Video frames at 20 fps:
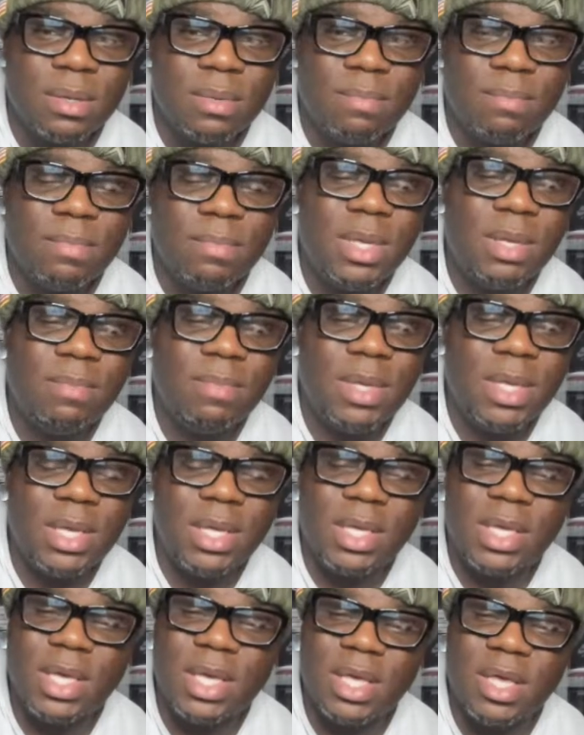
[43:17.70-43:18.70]
Me, me
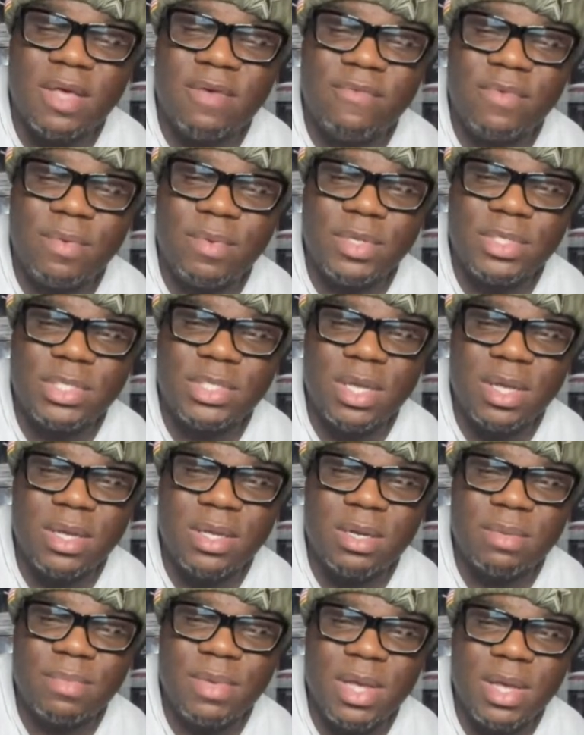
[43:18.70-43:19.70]
and Kev, we were
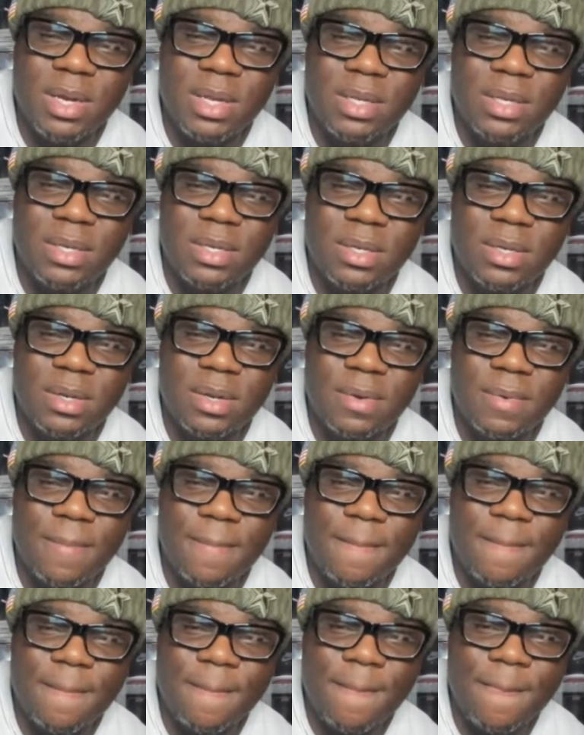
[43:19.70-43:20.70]
talking about it,
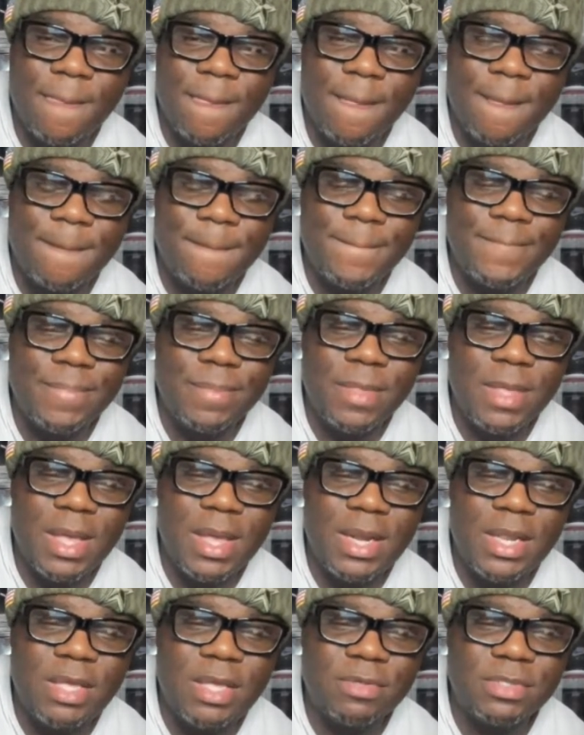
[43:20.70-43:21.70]

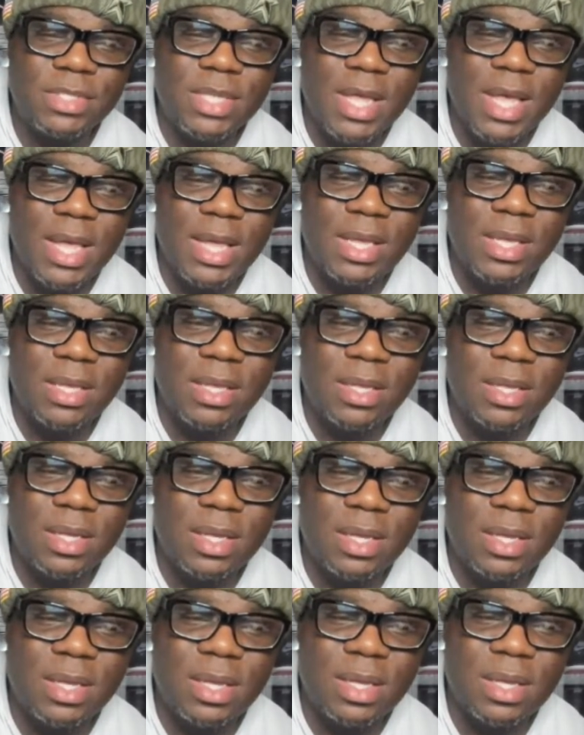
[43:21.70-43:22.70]
and he was like,
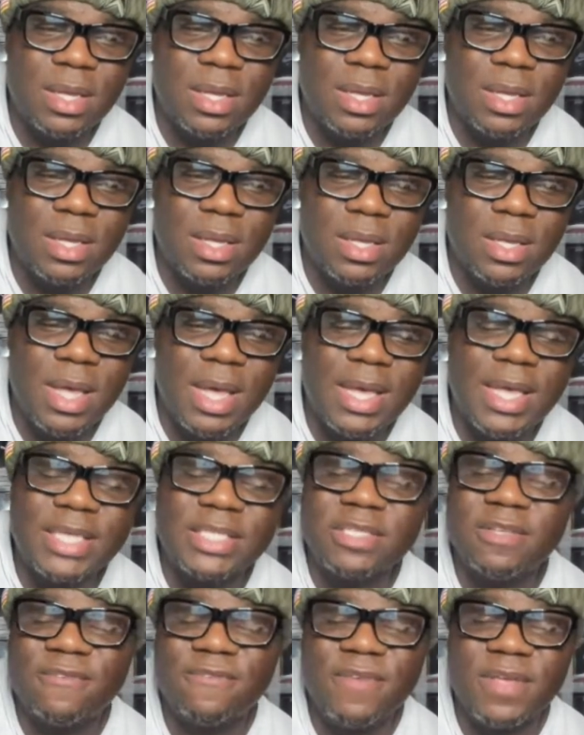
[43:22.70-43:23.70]
uh, I
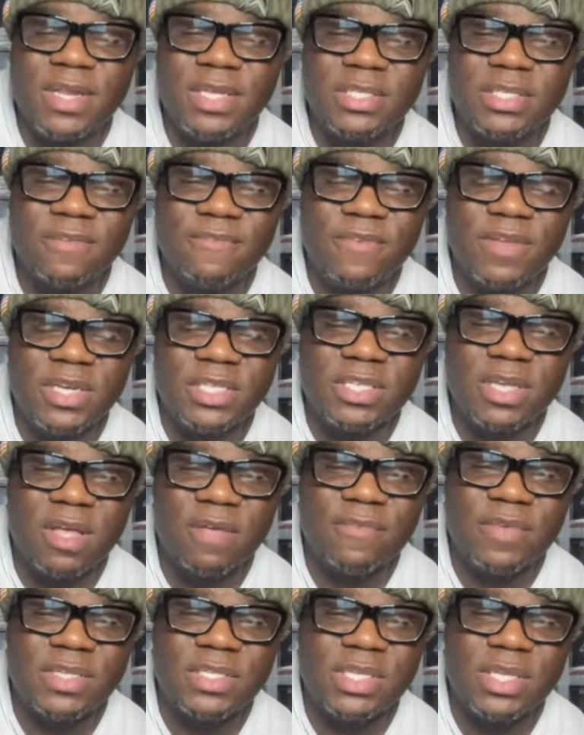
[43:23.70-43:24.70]
guess the finish, the finish
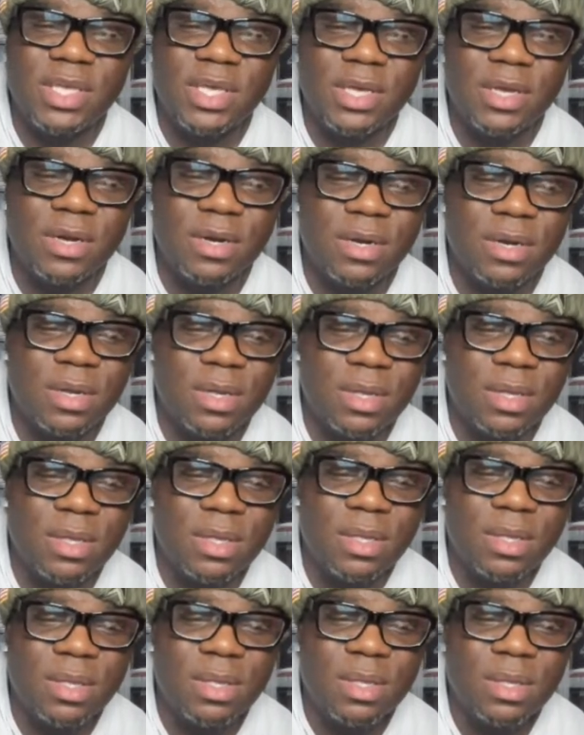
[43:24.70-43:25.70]
off his year,
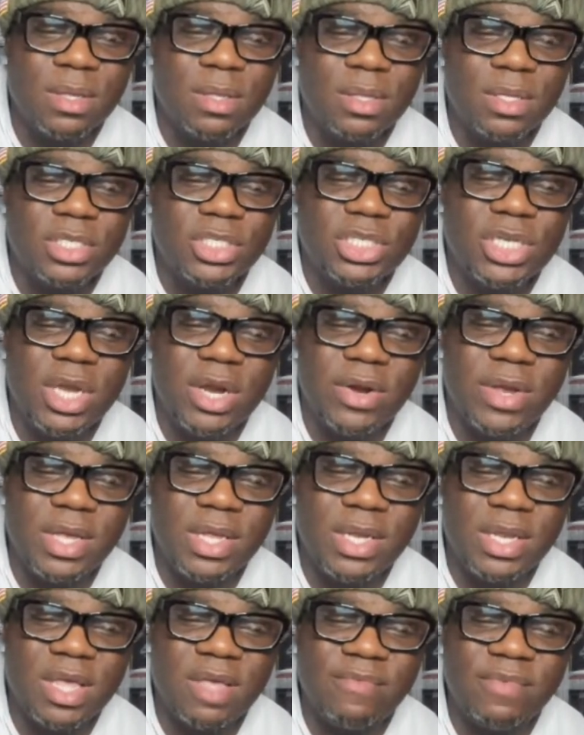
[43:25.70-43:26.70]
Cherry
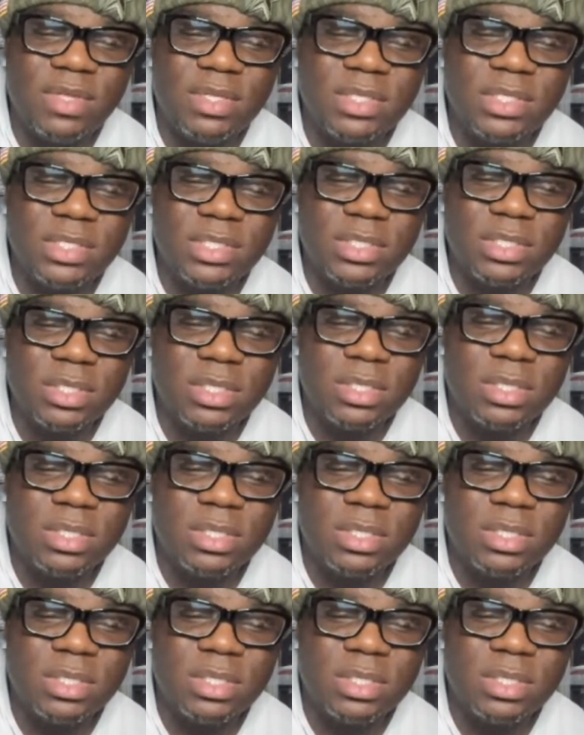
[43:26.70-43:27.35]
Elevens,